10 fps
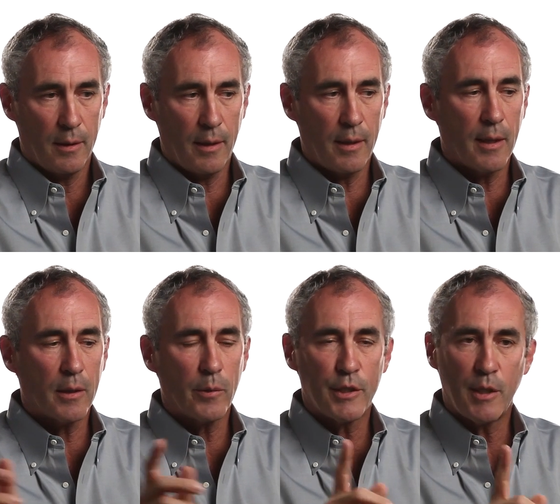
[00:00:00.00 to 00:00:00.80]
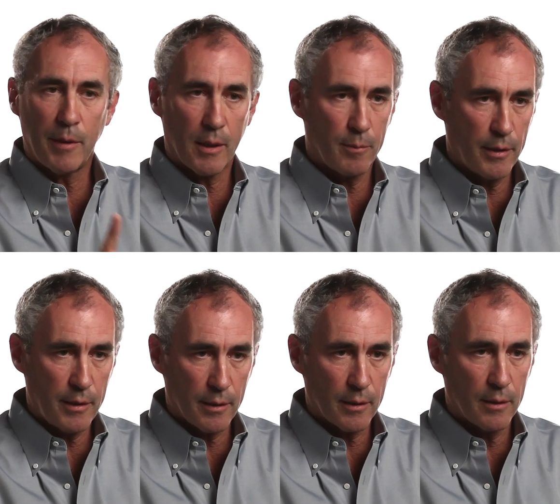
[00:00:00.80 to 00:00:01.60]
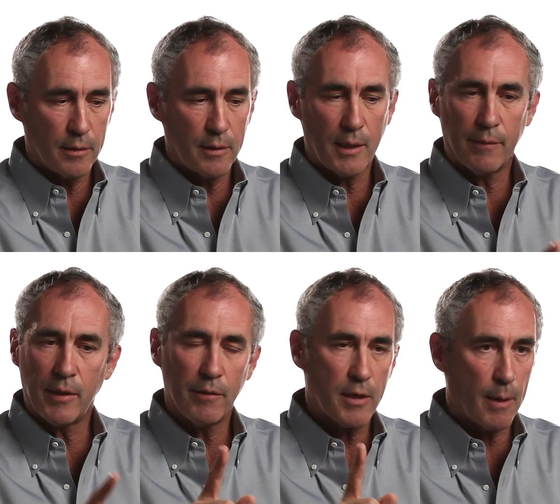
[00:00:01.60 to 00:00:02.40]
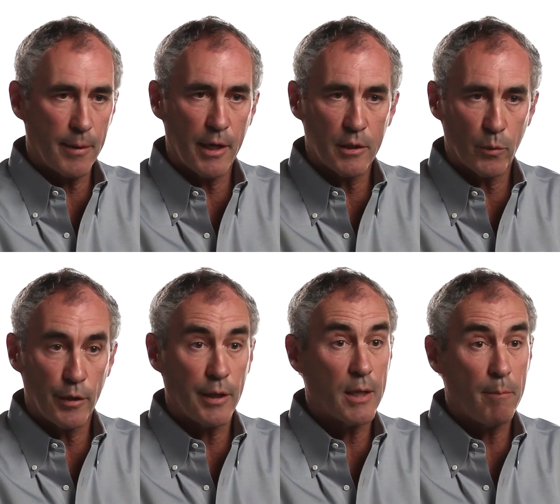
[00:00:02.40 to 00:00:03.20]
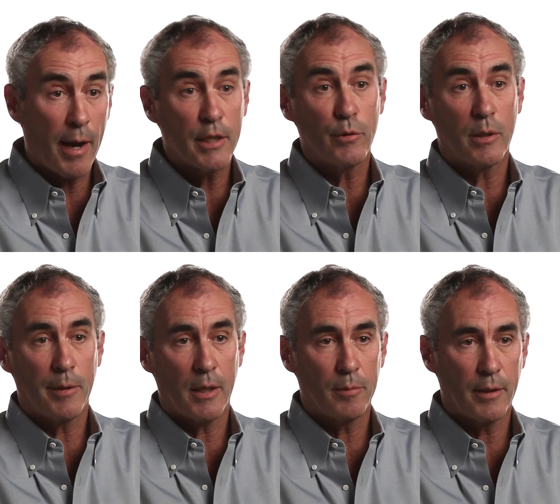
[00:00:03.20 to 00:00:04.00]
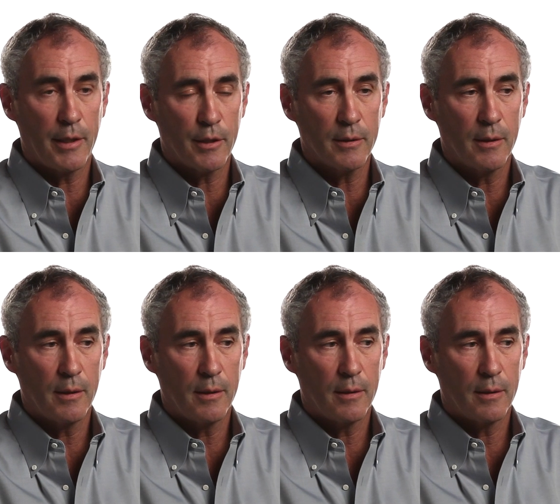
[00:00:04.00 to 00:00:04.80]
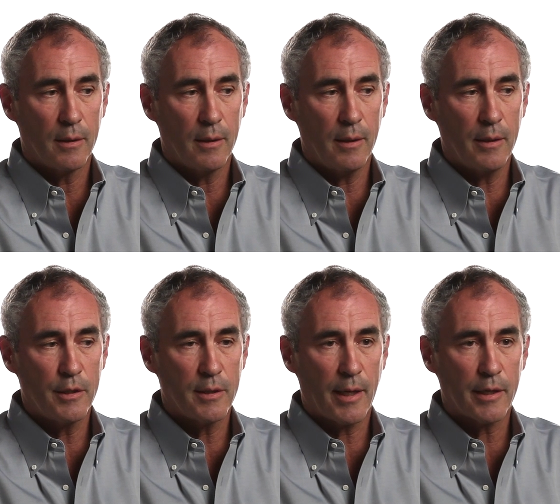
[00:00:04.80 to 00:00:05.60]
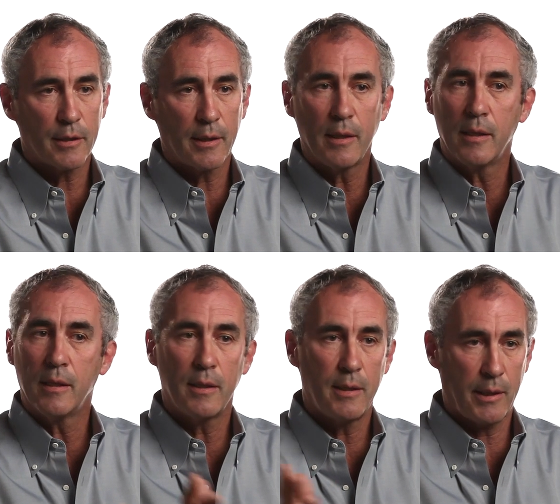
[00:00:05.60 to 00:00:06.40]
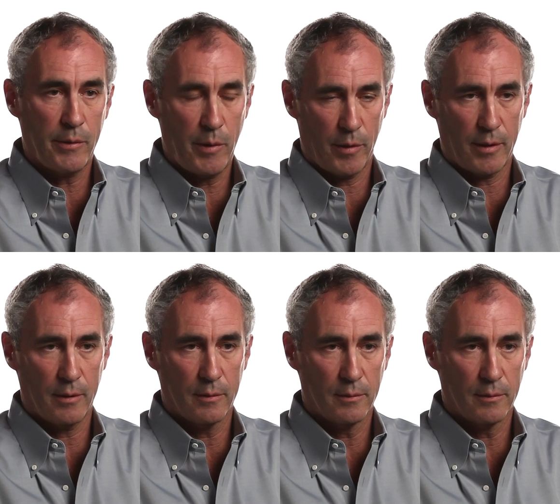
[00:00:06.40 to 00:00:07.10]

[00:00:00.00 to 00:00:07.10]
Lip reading: And not only is she paraplegic, she's having every complication in the world you can imagine with the paraplegia, and she's actually dealing with it.